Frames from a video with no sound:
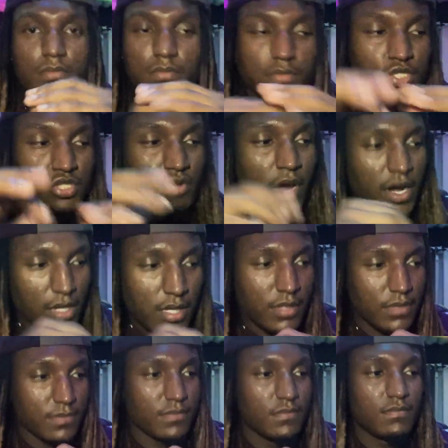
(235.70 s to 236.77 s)
straight up,
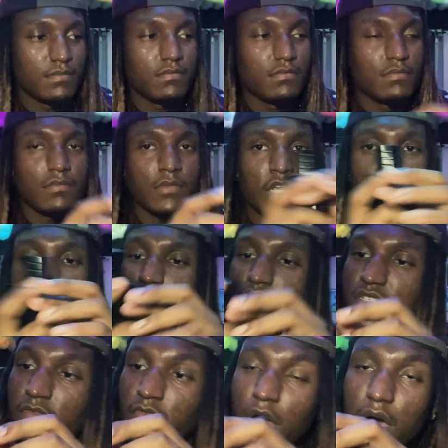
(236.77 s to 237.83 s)
Dior
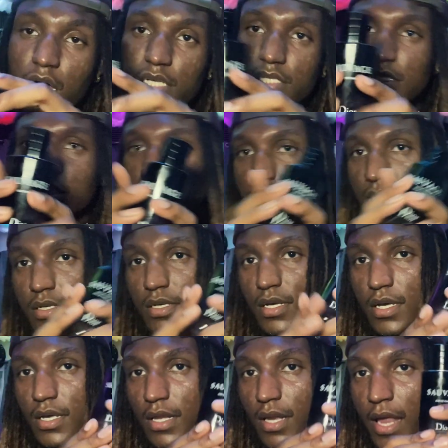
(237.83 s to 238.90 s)
Sauvage,
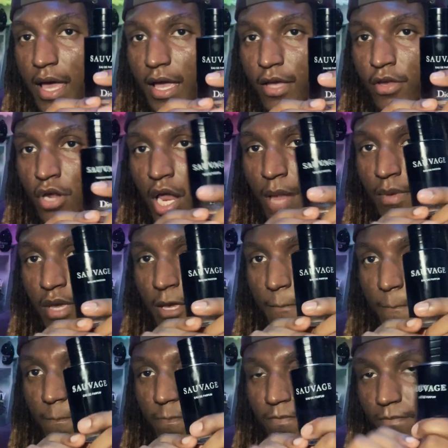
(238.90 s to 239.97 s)
like, you know what I mean?
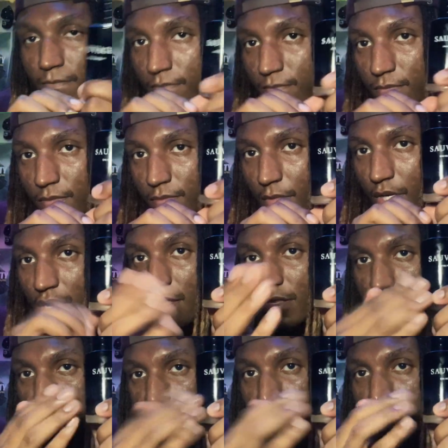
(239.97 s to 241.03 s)

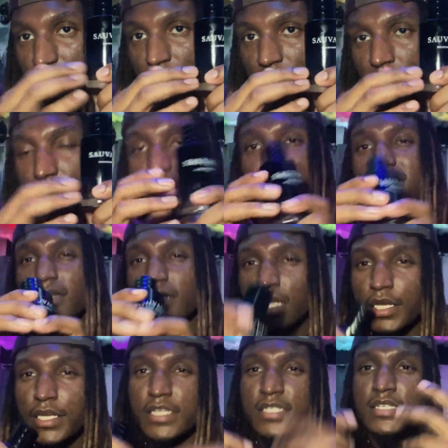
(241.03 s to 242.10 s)
Stuff like this,
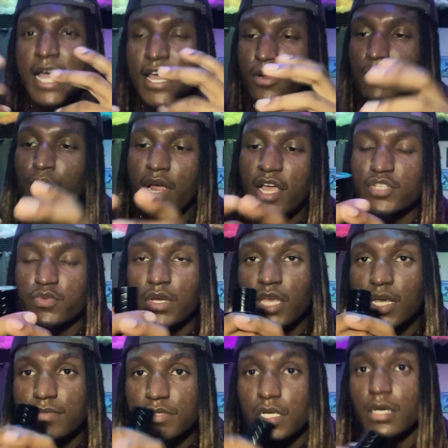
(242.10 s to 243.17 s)
the designer brands when it comes to